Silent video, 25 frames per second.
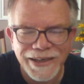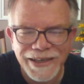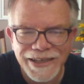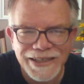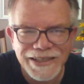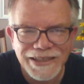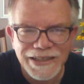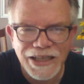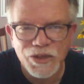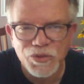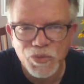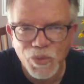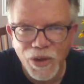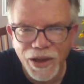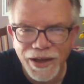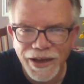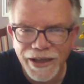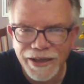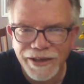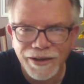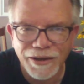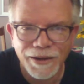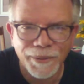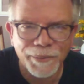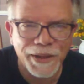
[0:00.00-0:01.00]
And he says, well,
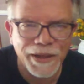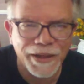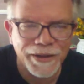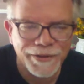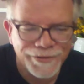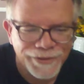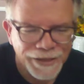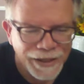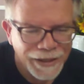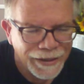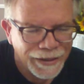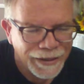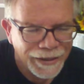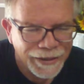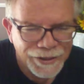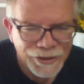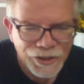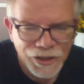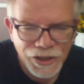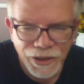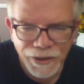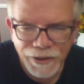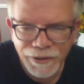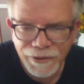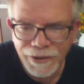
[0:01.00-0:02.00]
I come in
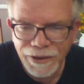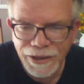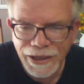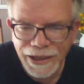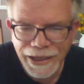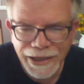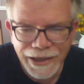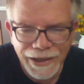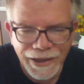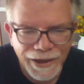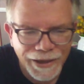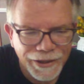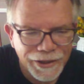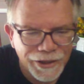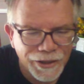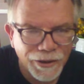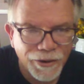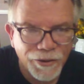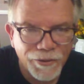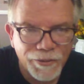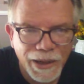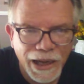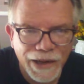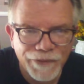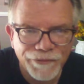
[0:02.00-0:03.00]
generally,
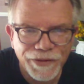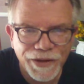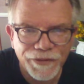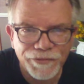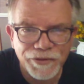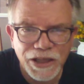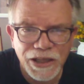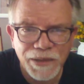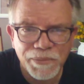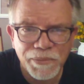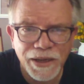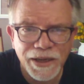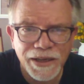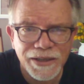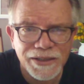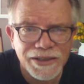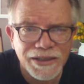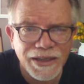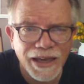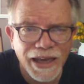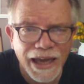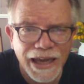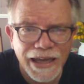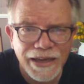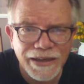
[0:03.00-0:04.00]
about 15
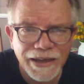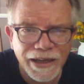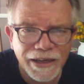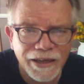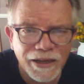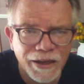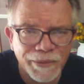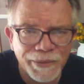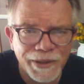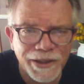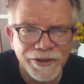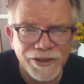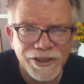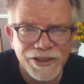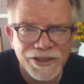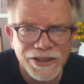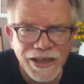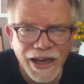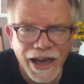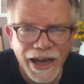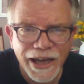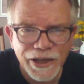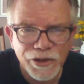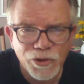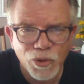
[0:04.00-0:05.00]
minutes late, and I come in the
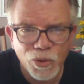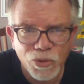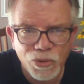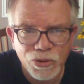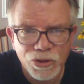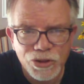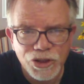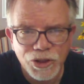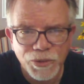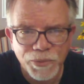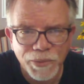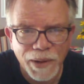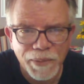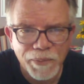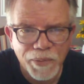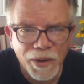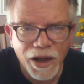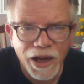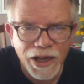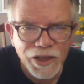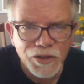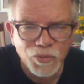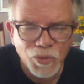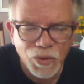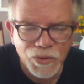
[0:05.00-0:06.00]
side door so my
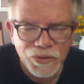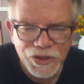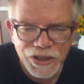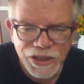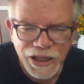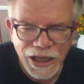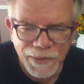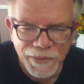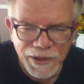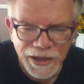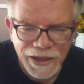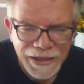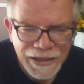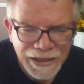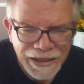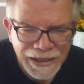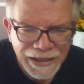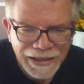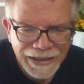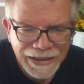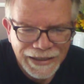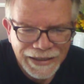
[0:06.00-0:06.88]
boss won't see me.